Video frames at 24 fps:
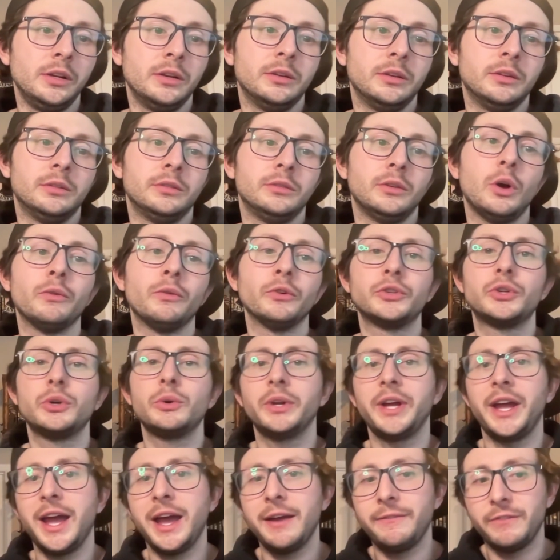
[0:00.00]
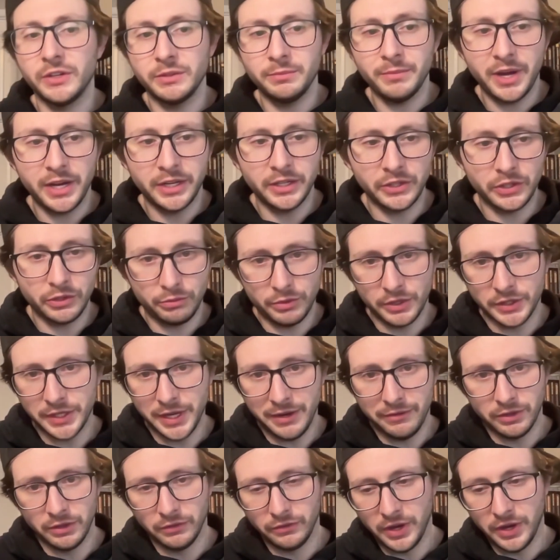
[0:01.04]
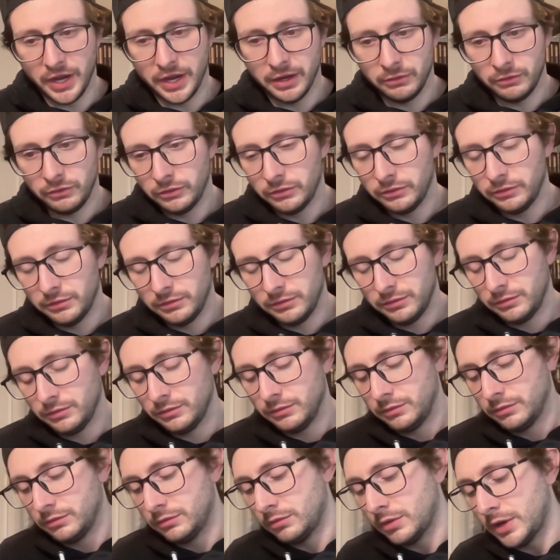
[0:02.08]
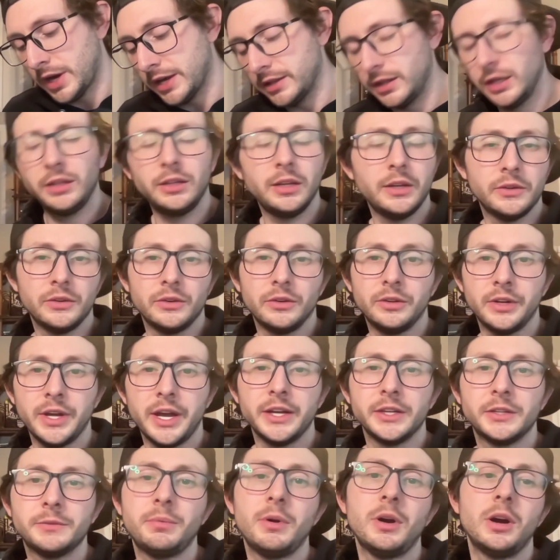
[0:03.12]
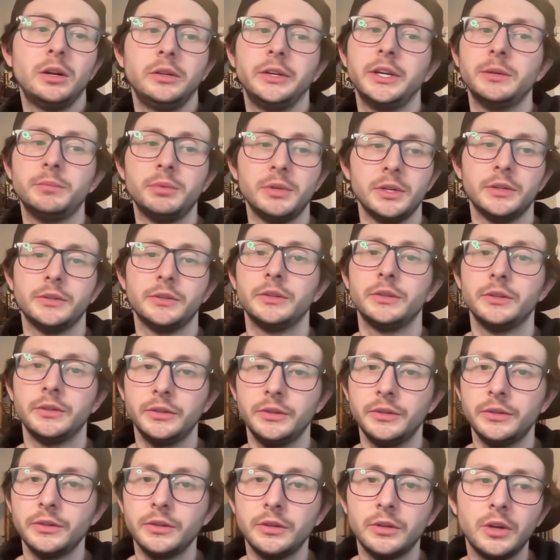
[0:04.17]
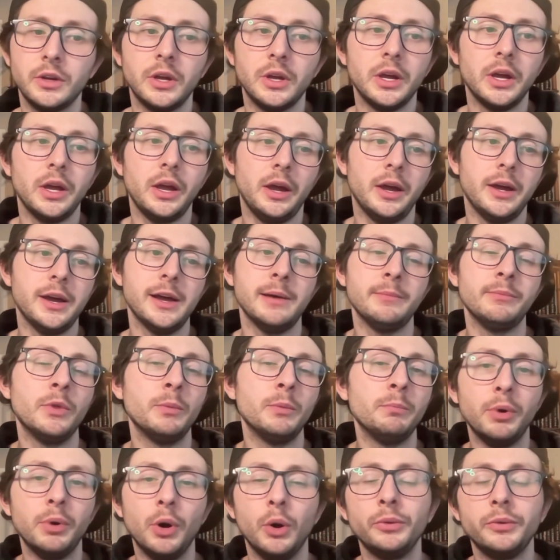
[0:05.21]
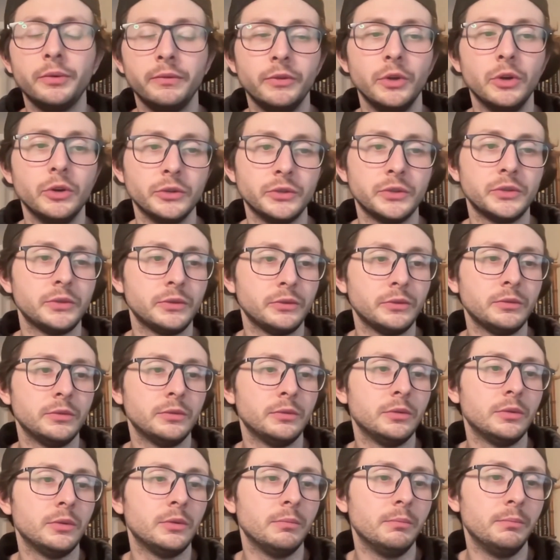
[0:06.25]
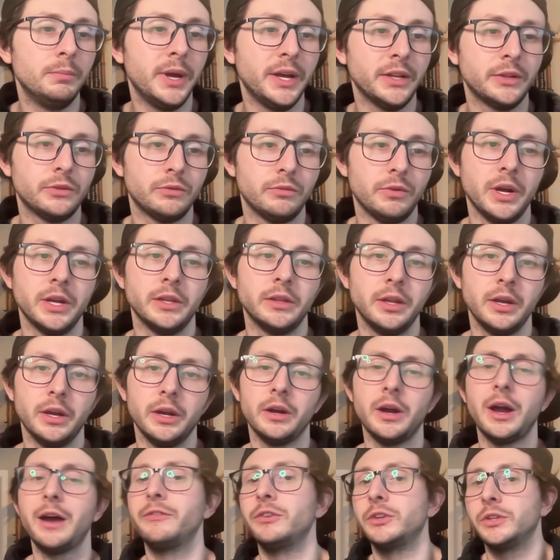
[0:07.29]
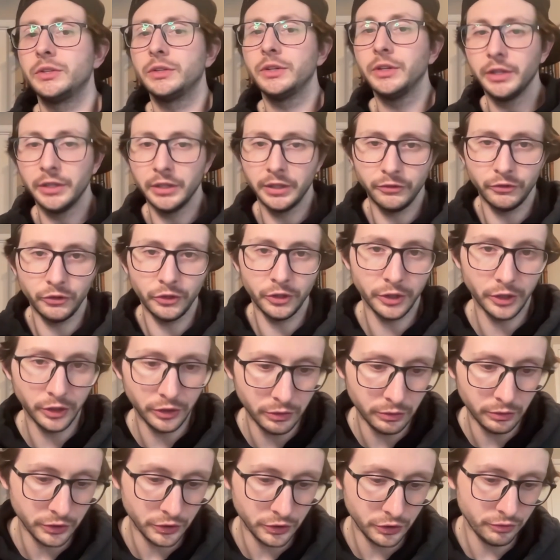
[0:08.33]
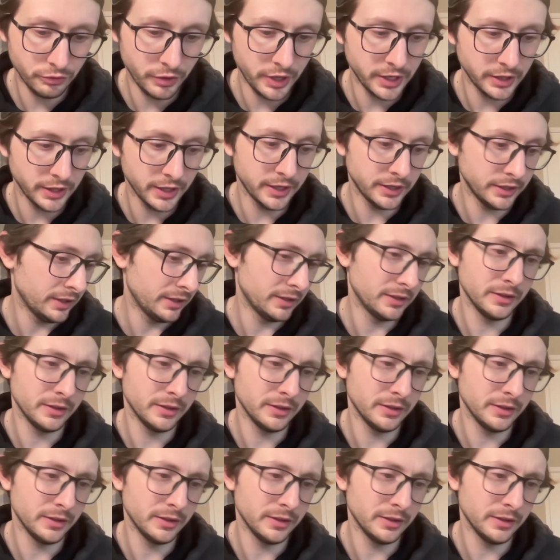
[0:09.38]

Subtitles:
Over 2.5 is minus 375. I think these are nice parlay pieces. Both of those bets right there. Obviously, if you're going to do a straight line,